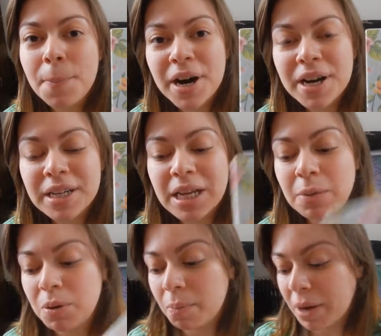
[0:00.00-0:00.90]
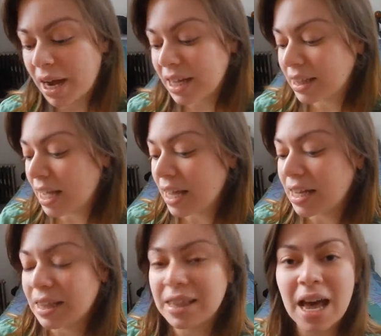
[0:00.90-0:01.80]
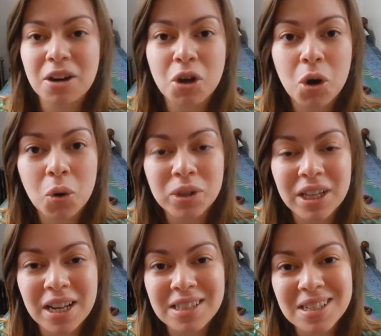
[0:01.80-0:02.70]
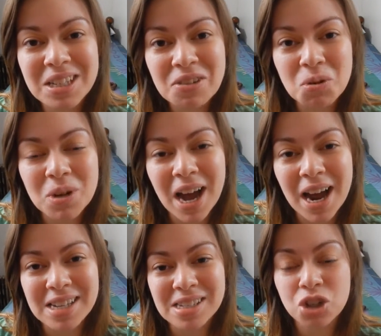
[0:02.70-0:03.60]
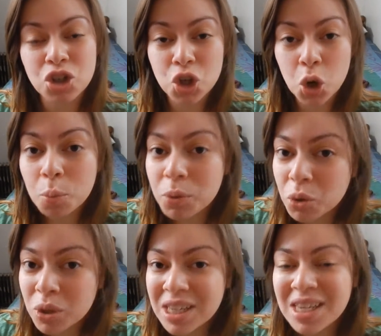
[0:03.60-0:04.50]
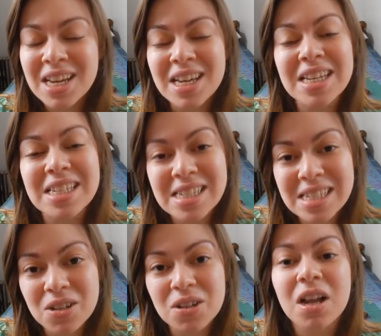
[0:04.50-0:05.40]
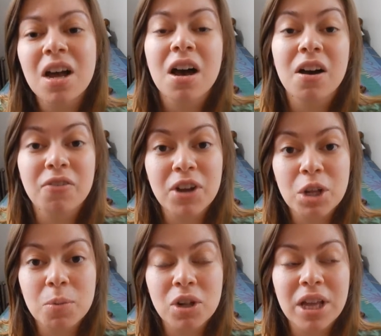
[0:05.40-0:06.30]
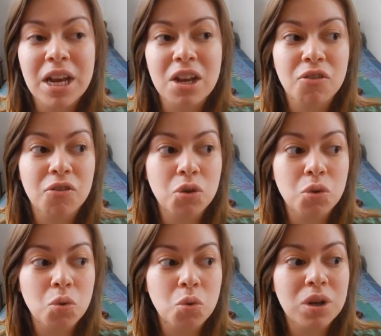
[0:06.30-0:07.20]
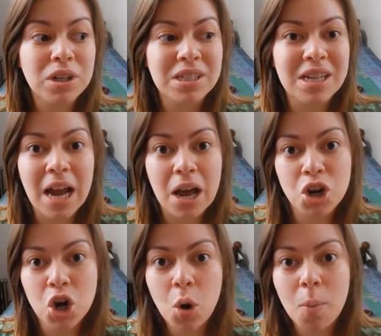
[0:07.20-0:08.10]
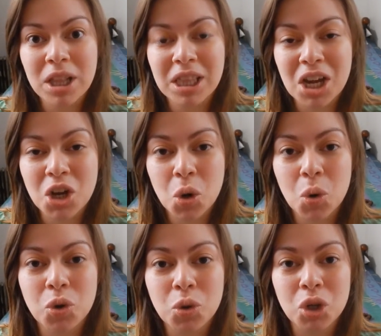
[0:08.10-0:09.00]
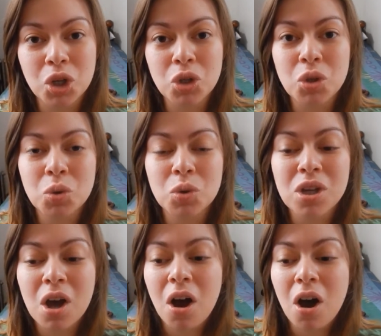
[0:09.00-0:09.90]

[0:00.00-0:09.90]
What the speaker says: But keep in mind that that code that I did give you guys, Joe Beauty, is still available. And if you did not know about that code, you can use